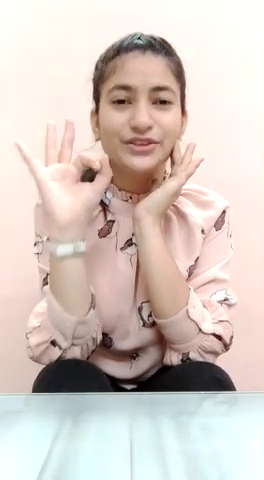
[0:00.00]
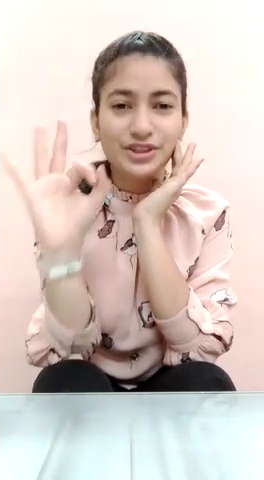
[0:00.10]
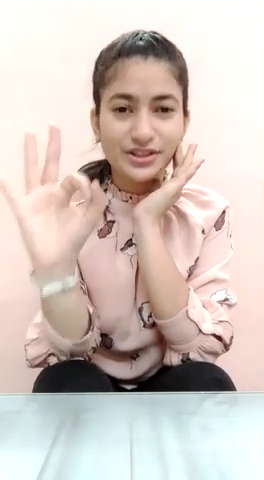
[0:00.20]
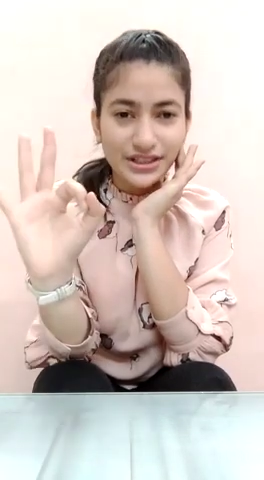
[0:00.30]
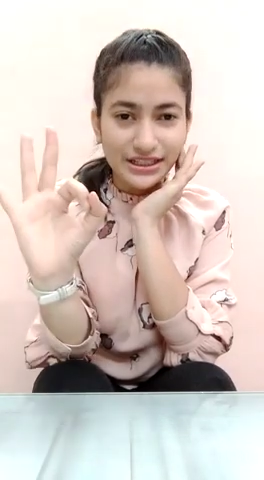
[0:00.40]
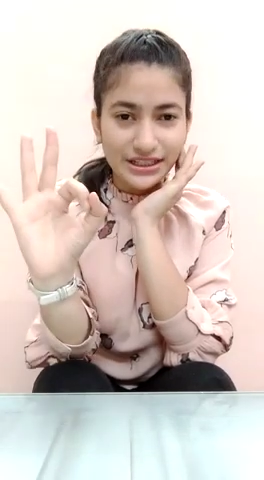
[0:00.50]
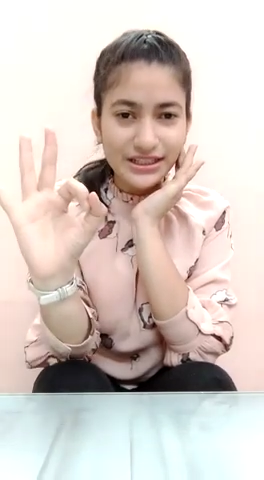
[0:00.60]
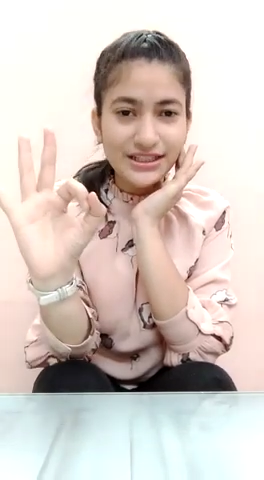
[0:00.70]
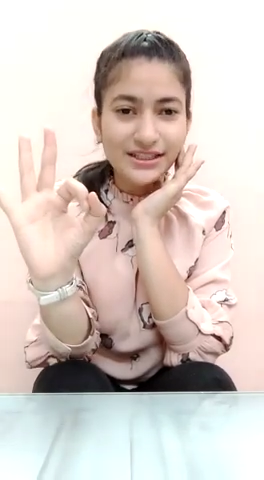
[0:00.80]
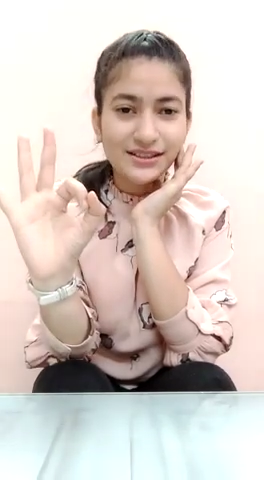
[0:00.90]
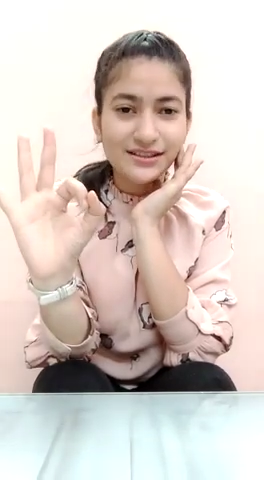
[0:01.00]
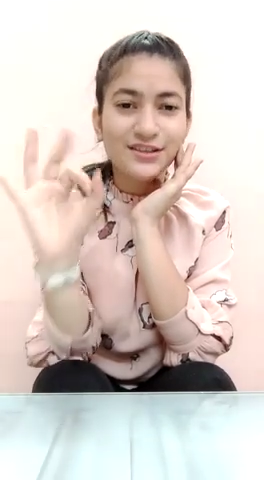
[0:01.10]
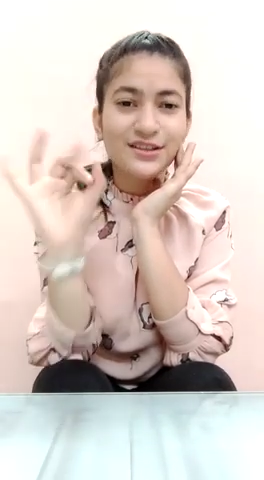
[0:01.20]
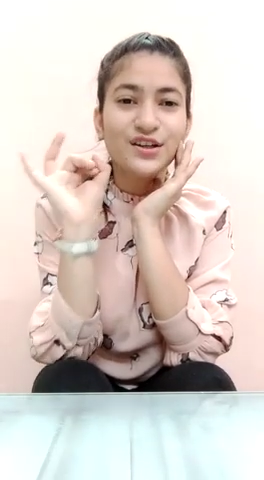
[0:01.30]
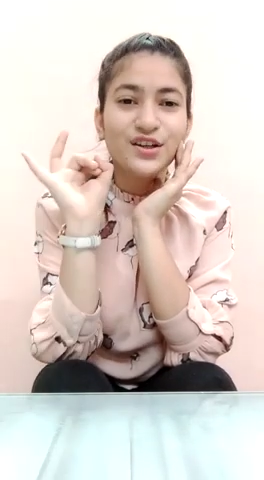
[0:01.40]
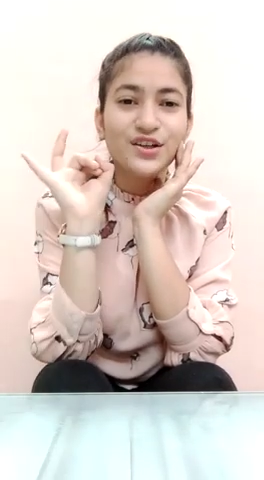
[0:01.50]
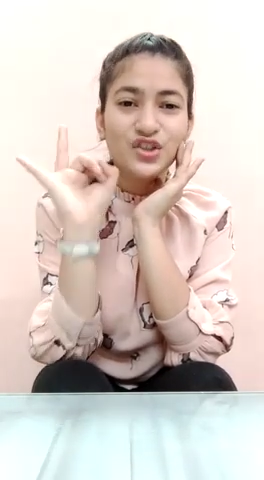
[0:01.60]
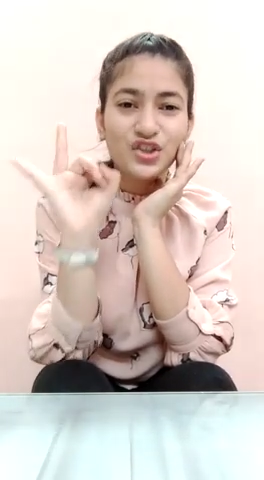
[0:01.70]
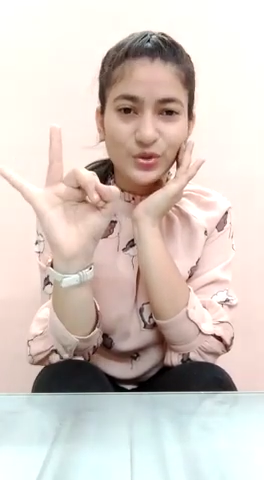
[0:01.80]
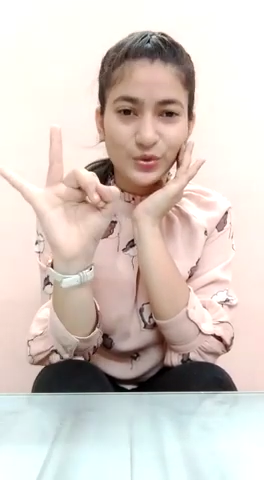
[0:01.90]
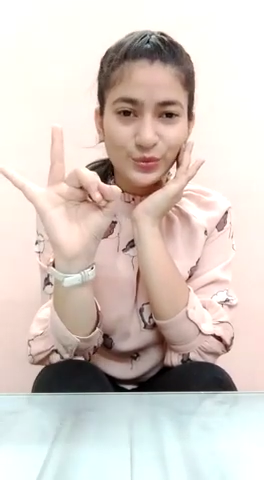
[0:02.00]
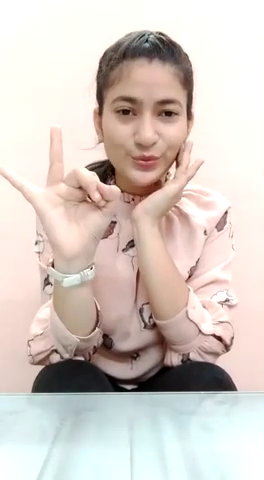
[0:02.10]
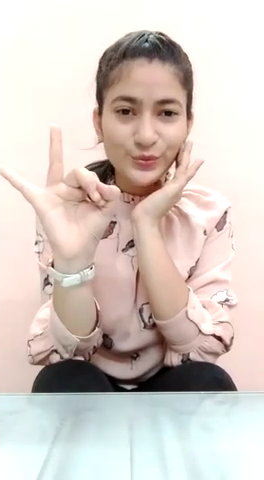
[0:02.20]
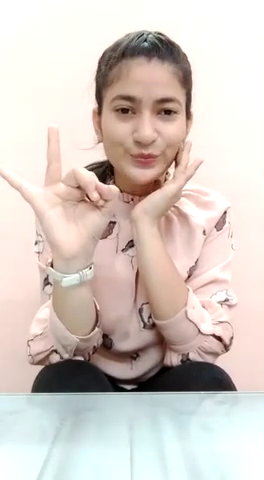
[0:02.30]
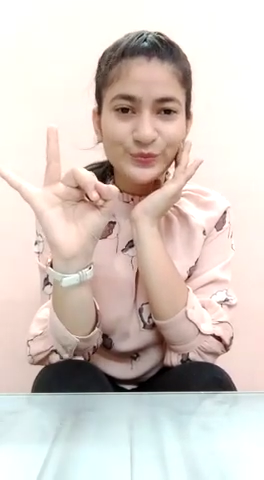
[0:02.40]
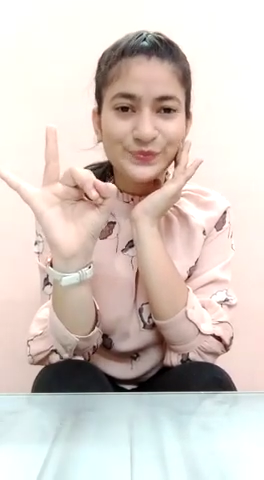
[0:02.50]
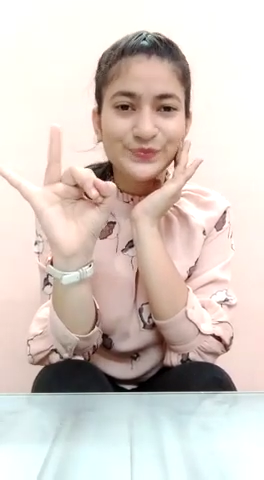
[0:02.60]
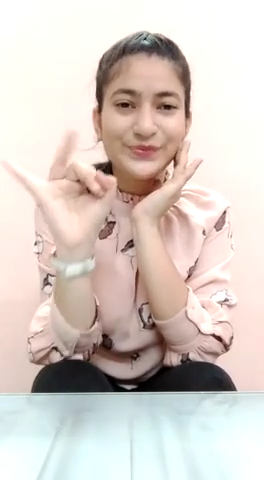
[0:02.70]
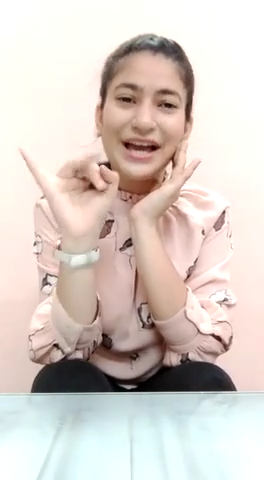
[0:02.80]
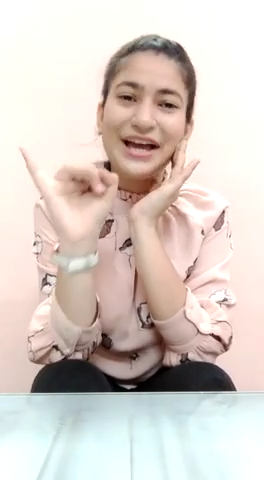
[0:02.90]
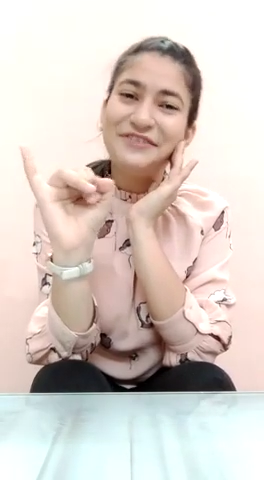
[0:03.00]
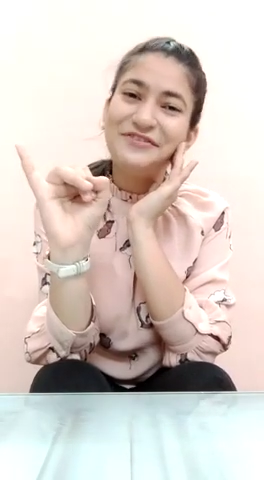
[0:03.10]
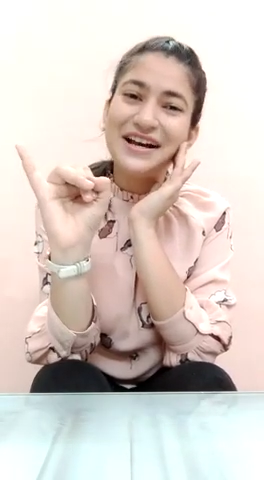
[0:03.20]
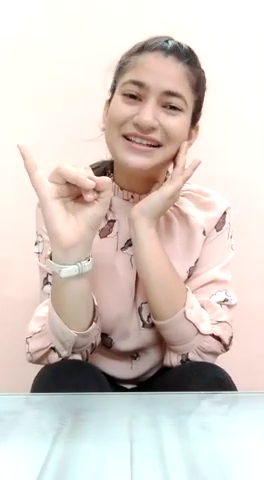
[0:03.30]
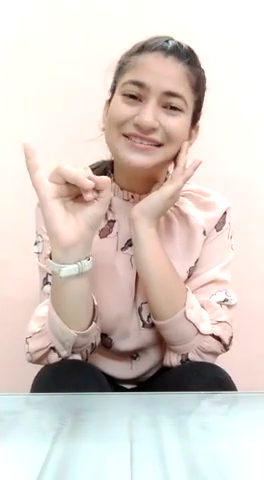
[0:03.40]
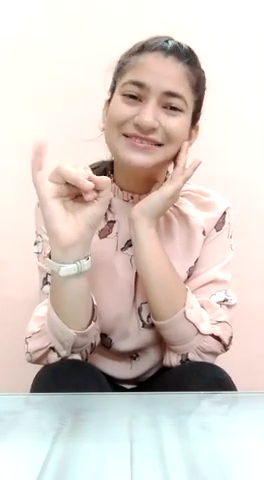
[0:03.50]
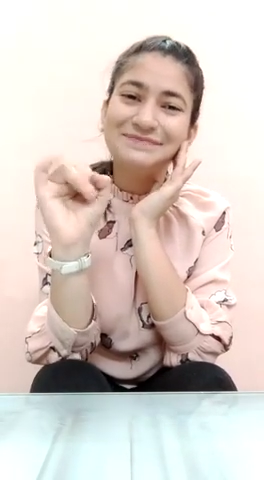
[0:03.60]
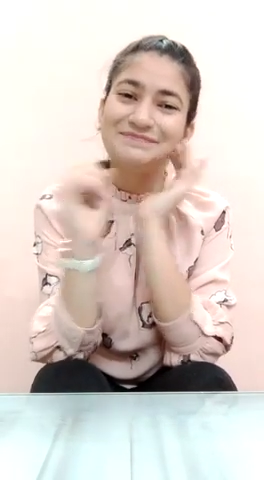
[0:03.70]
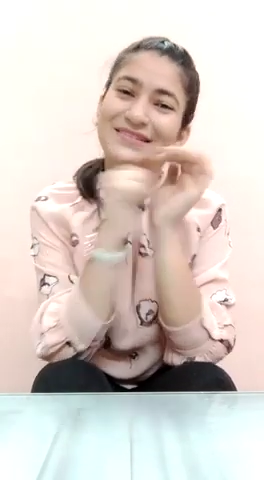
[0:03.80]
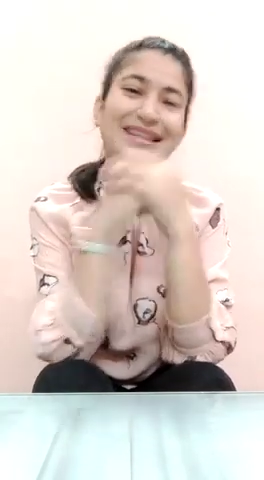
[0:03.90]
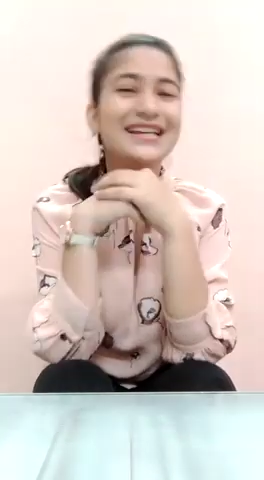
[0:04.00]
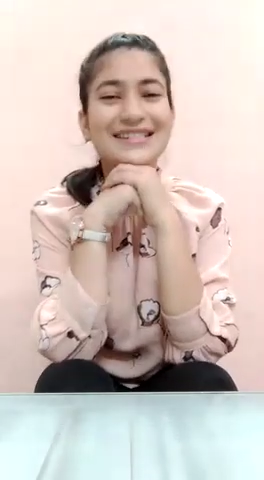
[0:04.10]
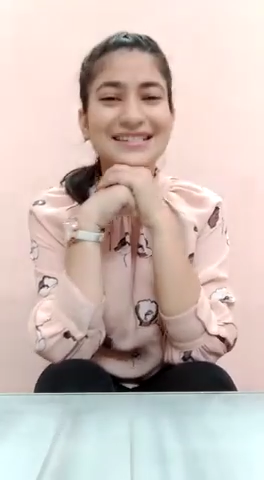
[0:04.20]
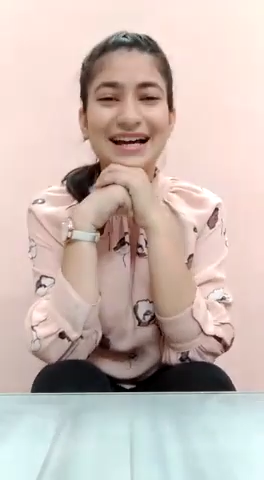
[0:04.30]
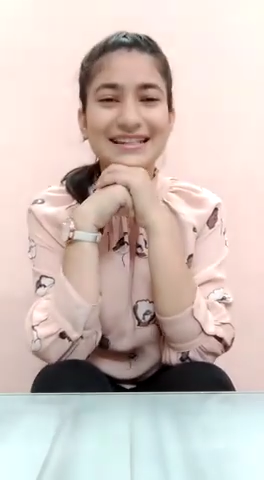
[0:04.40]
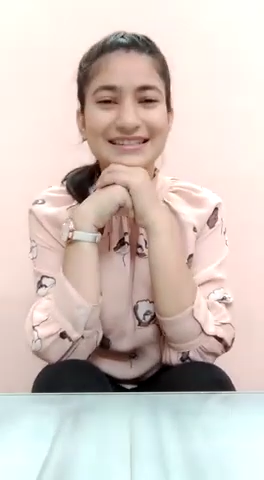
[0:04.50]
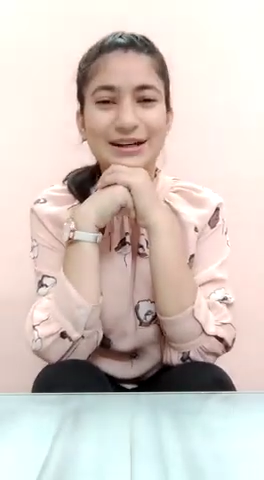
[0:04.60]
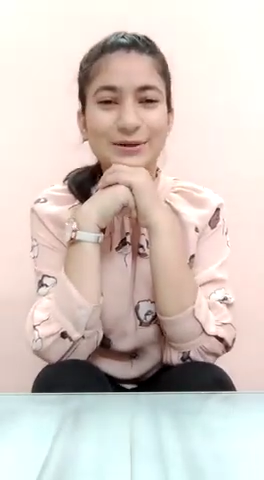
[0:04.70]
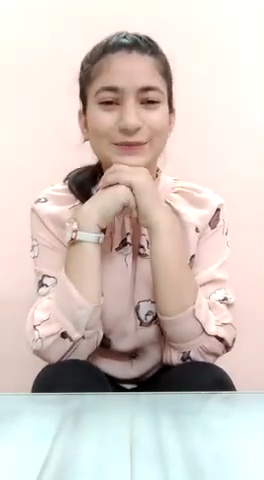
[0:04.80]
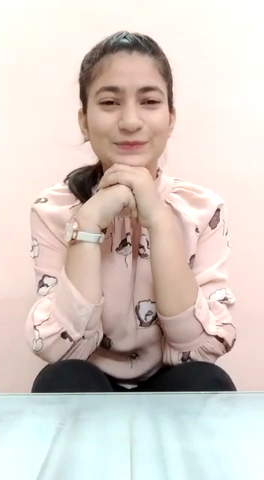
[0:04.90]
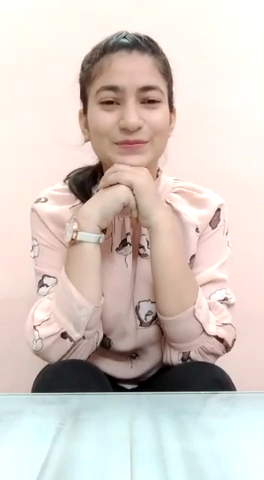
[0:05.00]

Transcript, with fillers: 3 2 and 1. Let's start now.